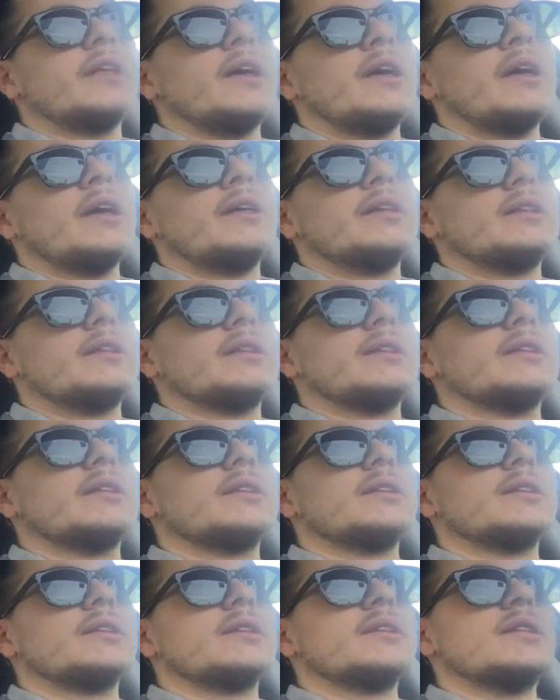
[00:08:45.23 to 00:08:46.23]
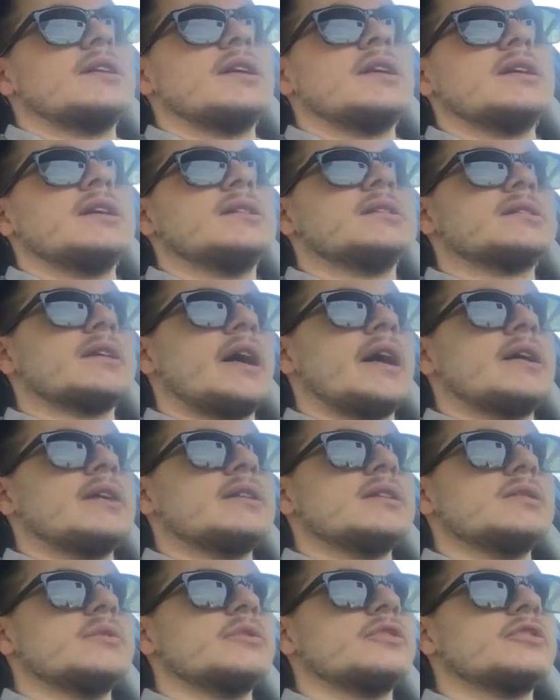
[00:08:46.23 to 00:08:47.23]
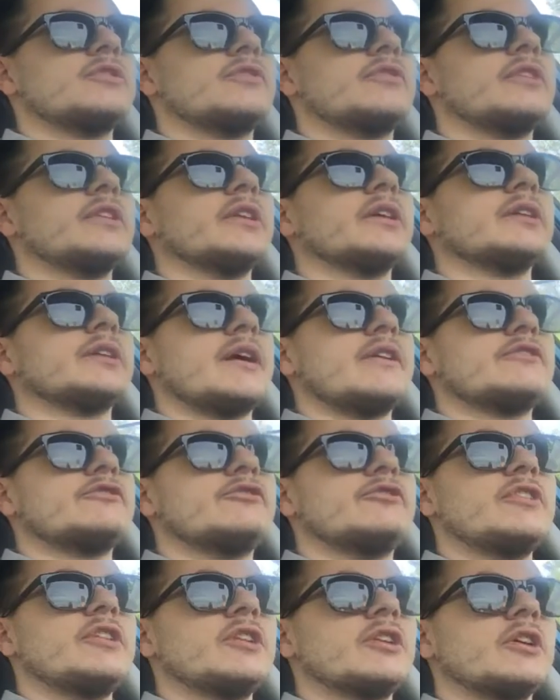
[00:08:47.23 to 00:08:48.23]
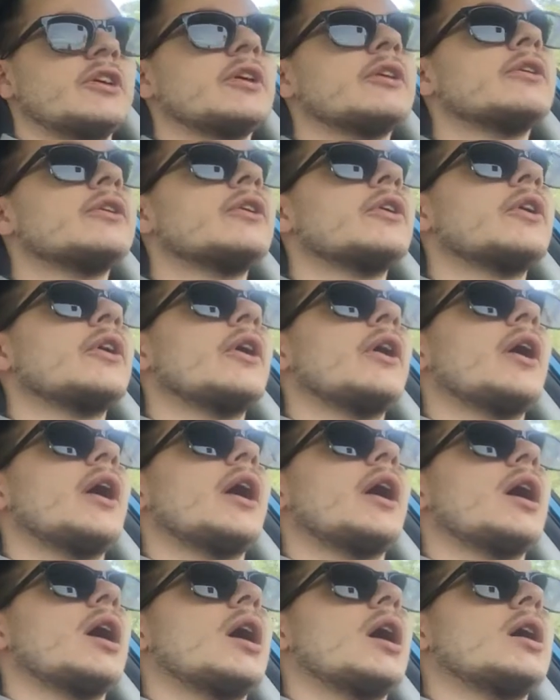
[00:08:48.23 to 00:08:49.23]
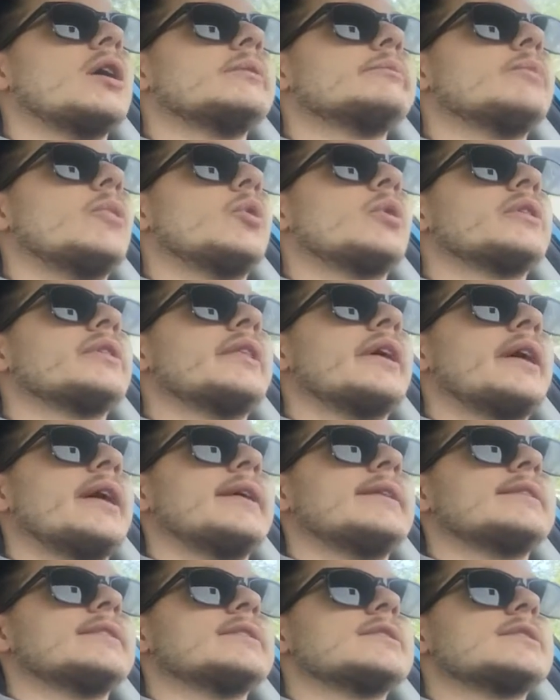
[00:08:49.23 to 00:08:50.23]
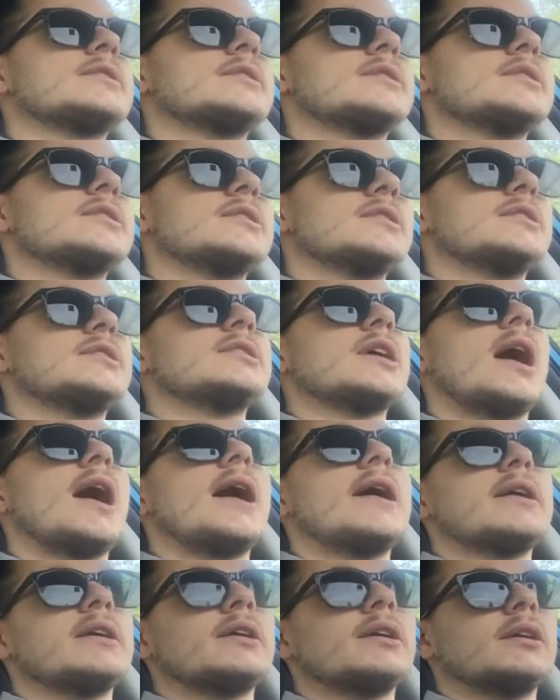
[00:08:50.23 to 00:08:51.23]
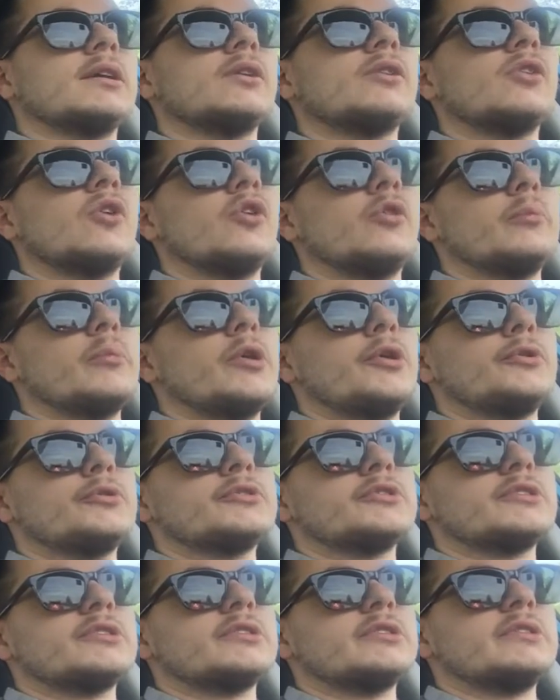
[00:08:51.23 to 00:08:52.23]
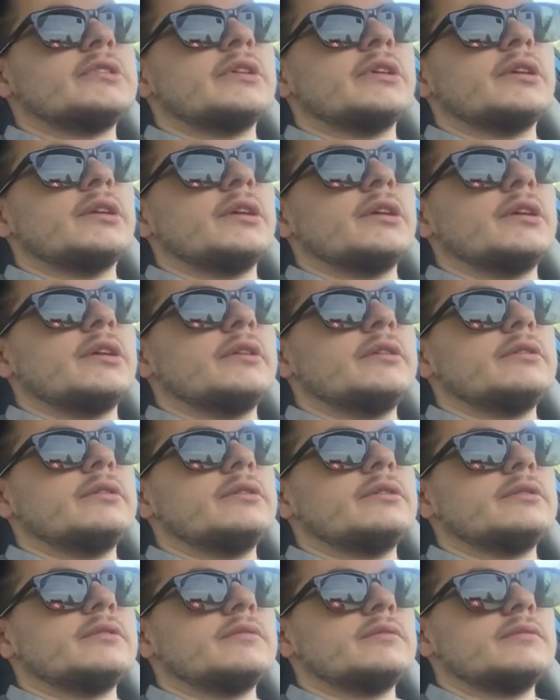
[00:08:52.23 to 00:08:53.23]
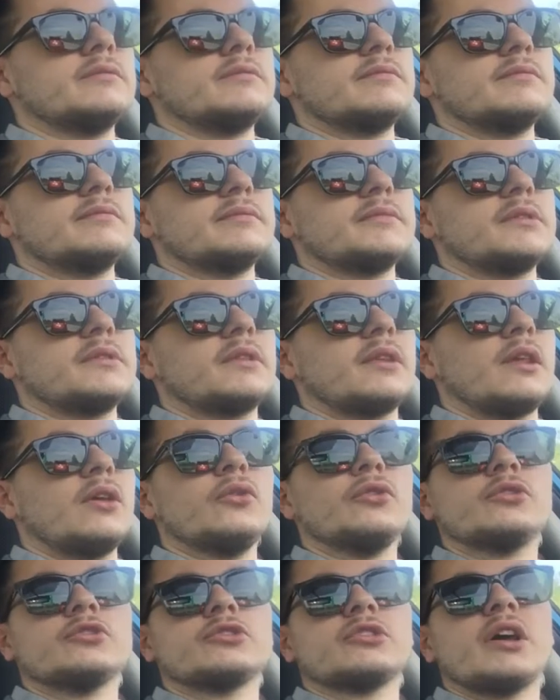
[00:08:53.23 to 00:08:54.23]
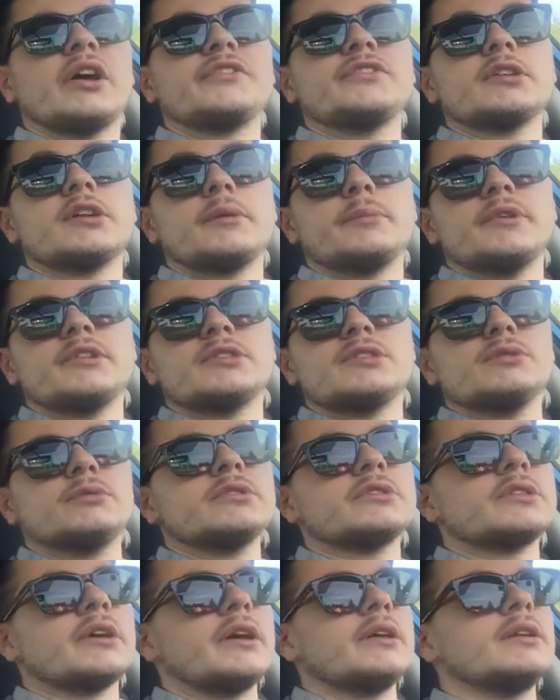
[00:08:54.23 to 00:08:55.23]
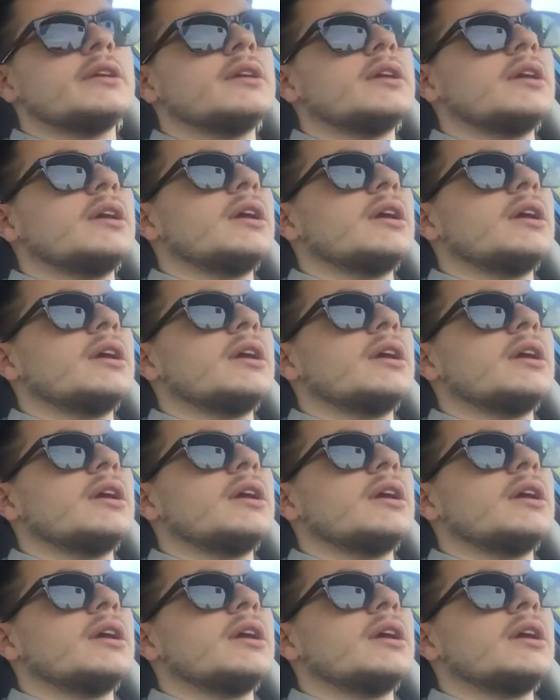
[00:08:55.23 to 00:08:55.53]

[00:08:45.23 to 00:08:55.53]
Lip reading: that anxiety, when you're feeling that fear, or that desire almost to kill yourself, to commit suicide,